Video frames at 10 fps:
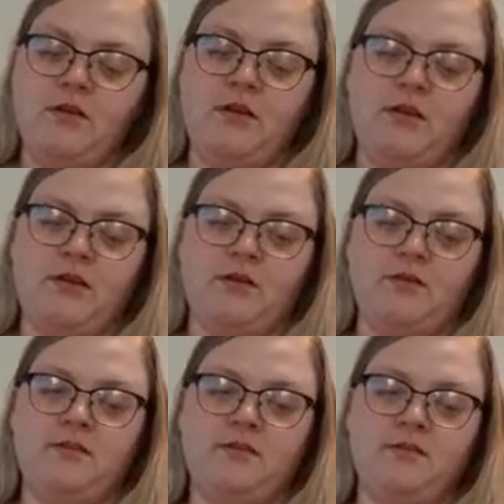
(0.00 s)

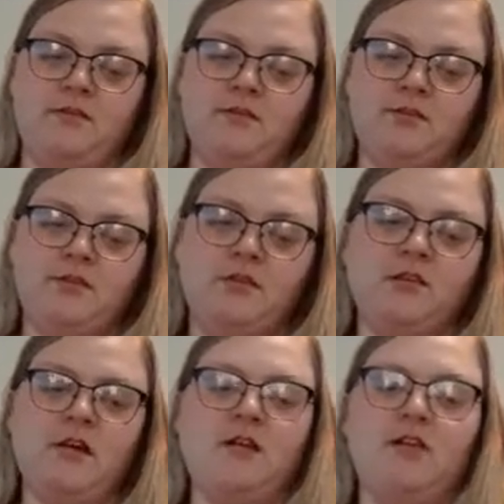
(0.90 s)
and just
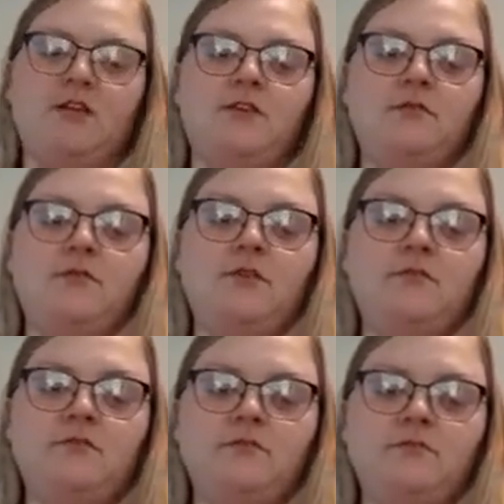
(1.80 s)
decided I'd do one.
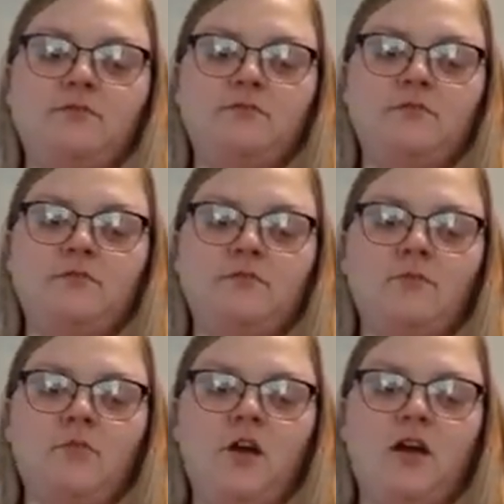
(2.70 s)

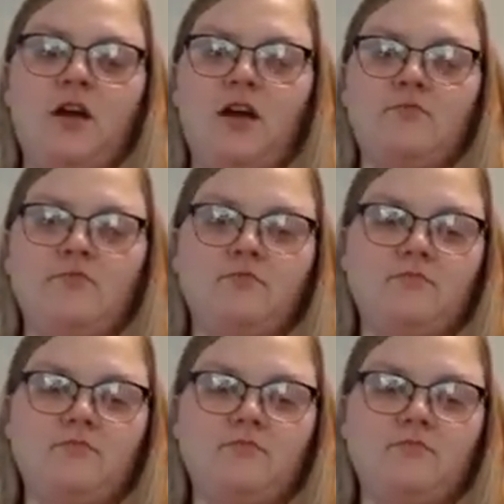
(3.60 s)
Why not?